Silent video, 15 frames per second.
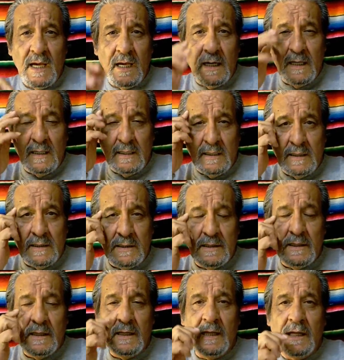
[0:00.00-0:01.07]

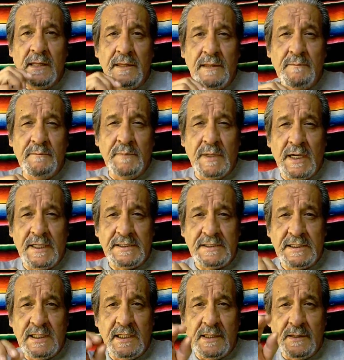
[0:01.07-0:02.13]
but
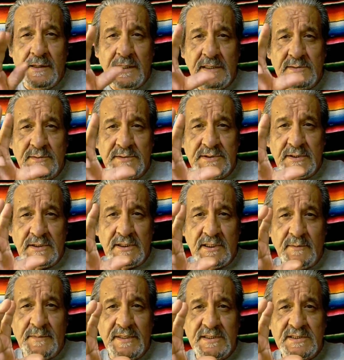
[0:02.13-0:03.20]
these ones are a
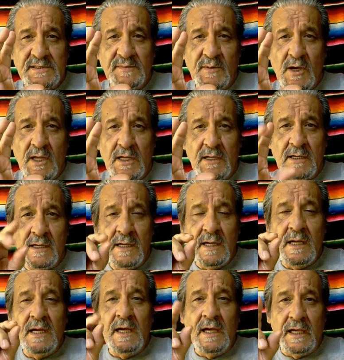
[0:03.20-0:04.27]
little bit smaller
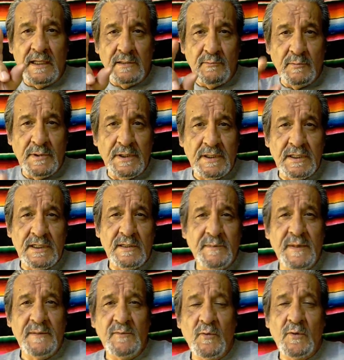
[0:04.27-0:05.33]
and with a little
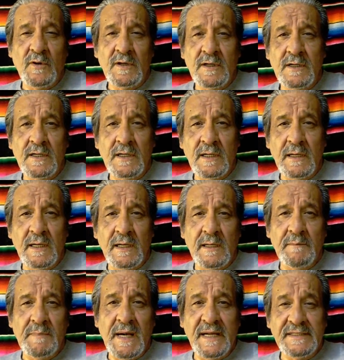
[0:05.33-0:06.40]
bit more
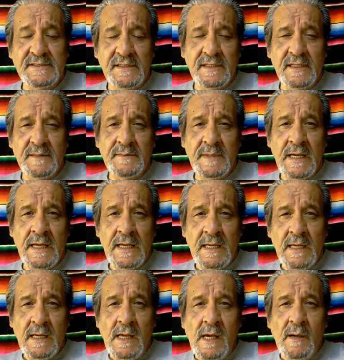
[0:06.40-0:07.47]
bite to them,
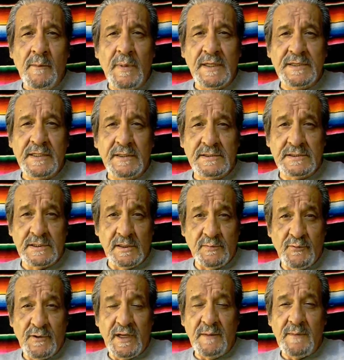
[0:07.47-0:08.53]
but they're
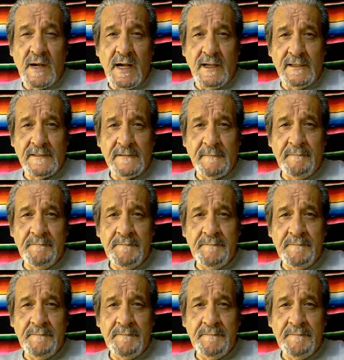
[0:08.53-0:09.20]
still pretty mild.